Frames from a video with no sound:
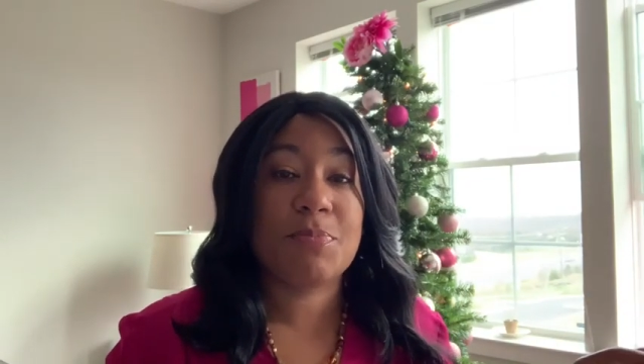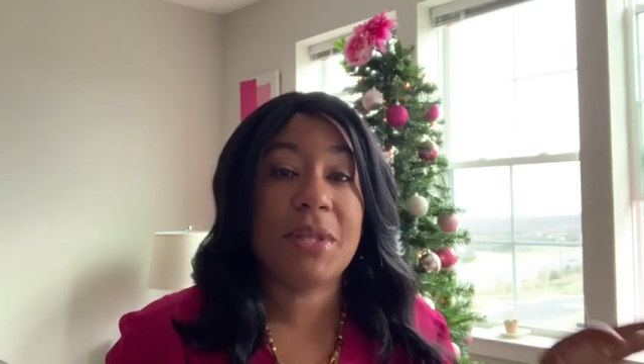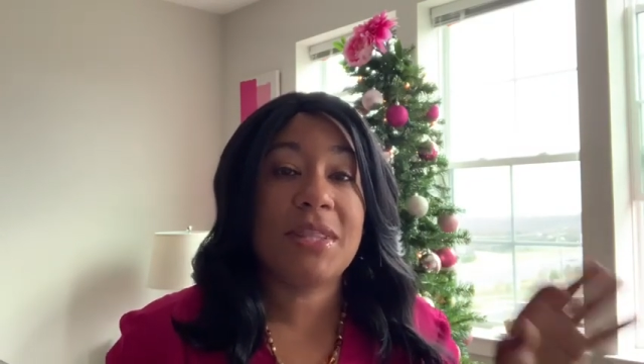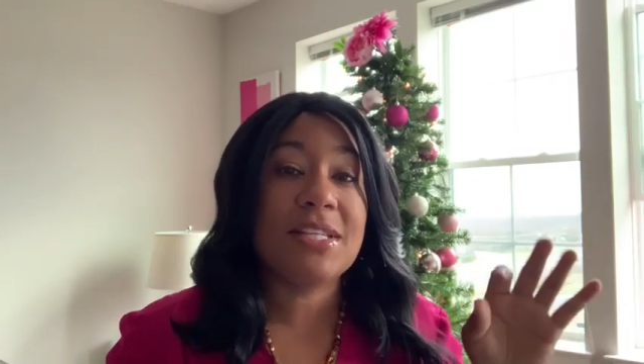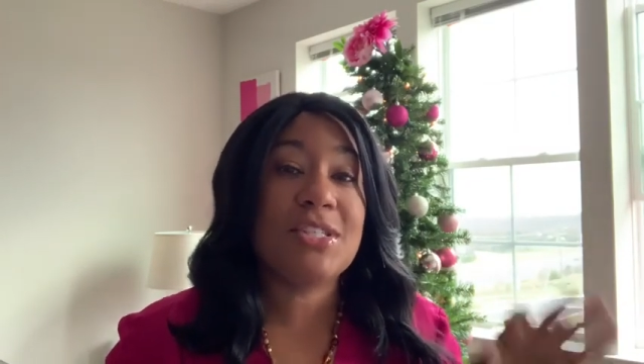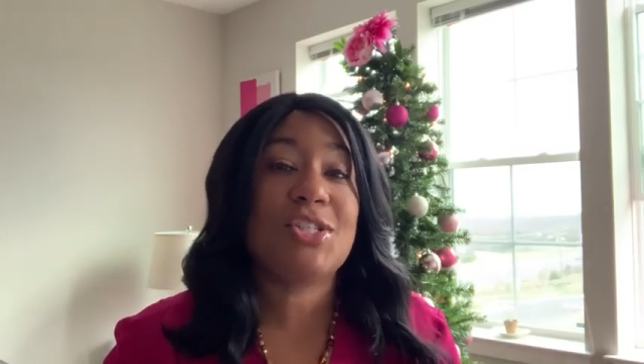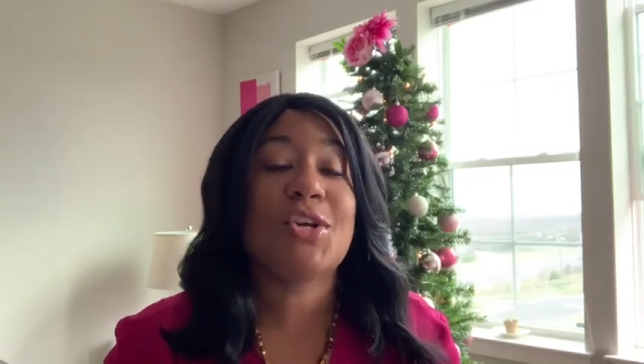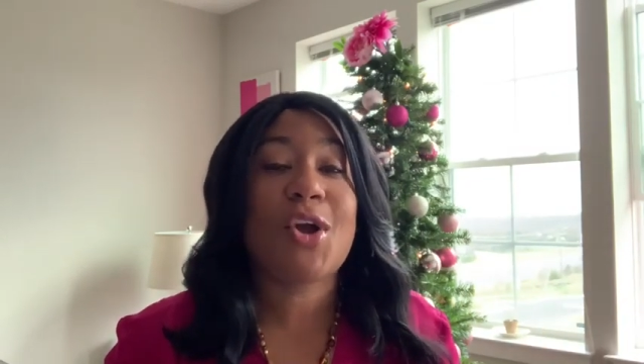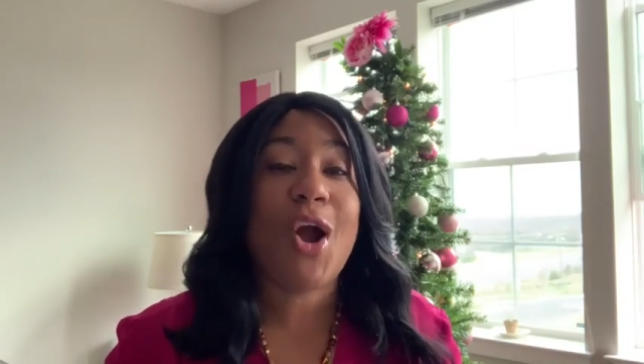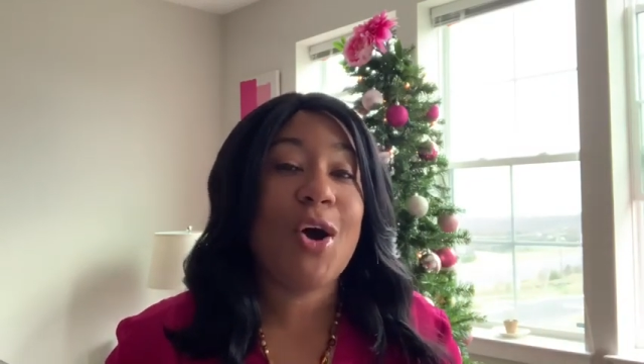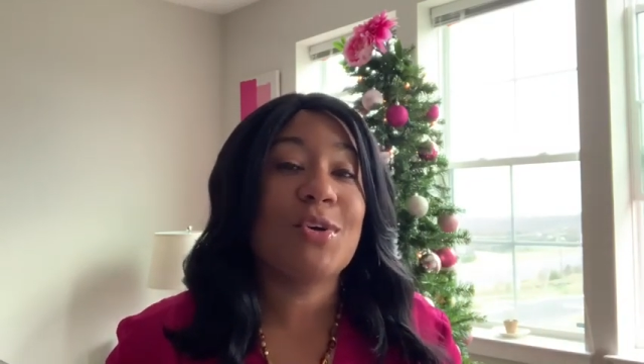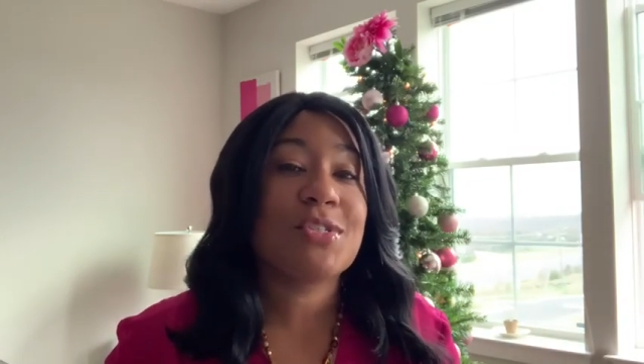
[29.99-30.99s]
but this year
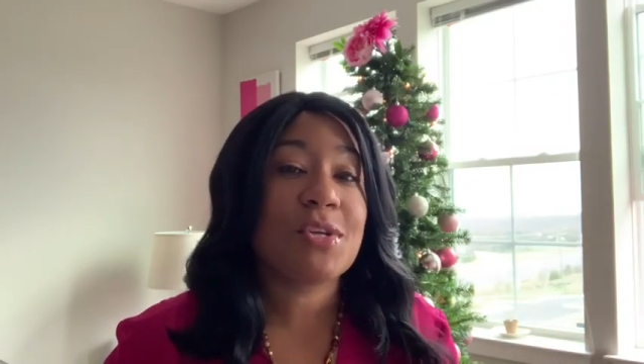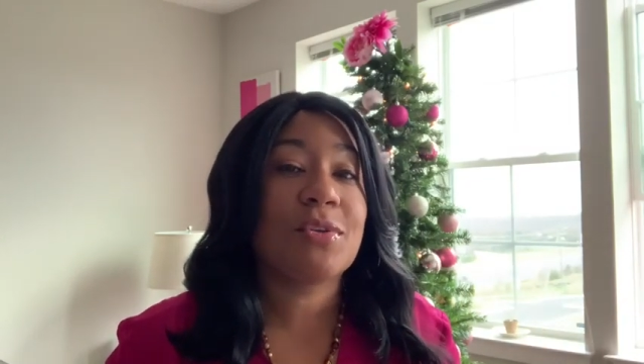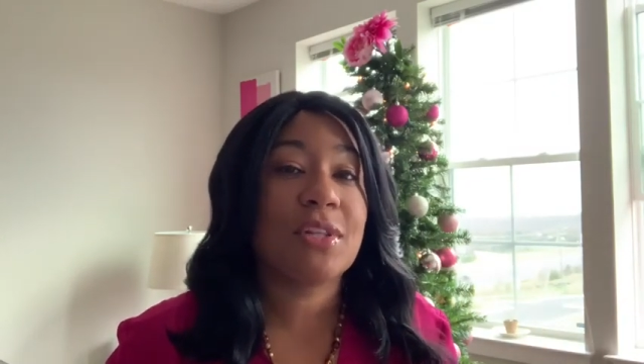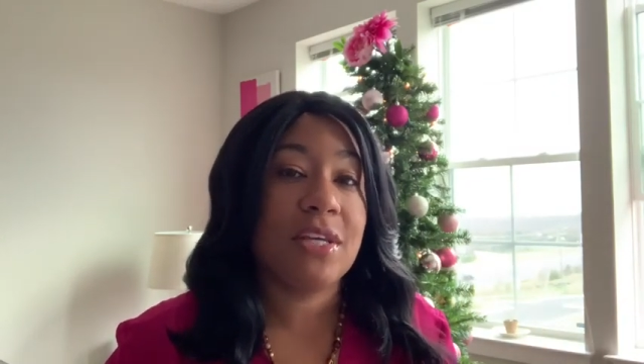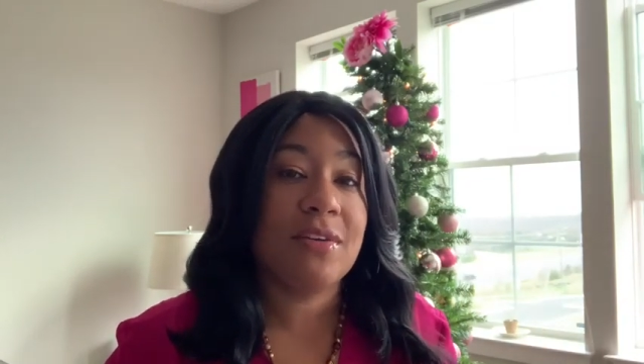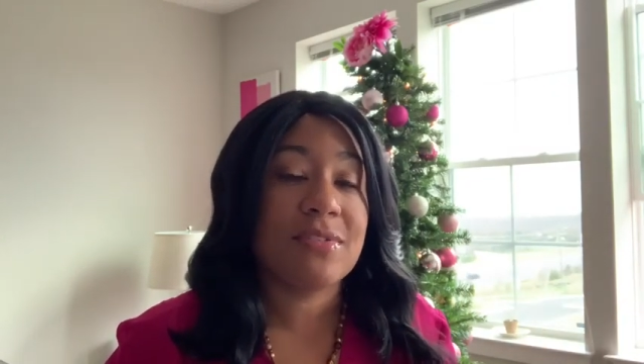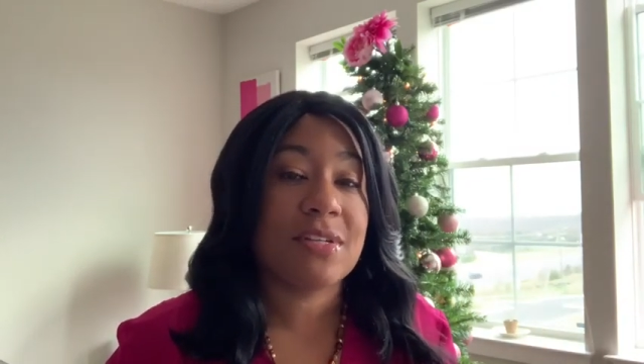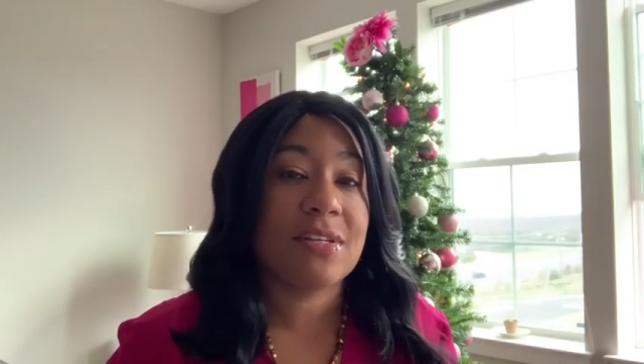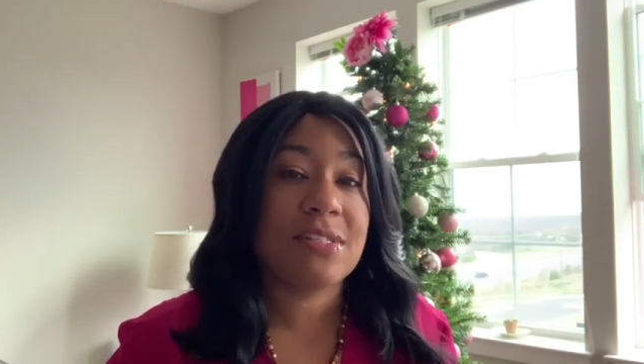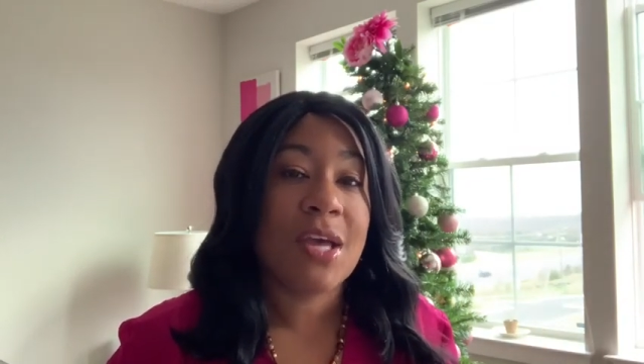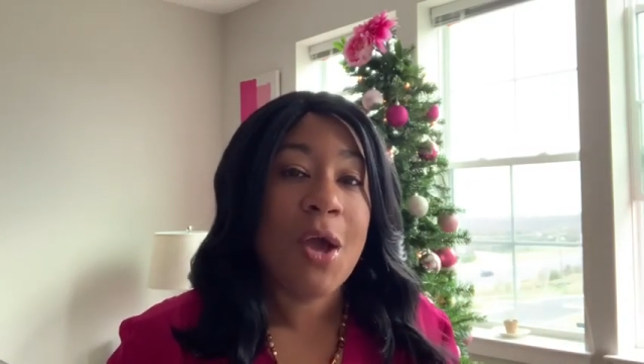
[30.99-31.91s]
also leaves us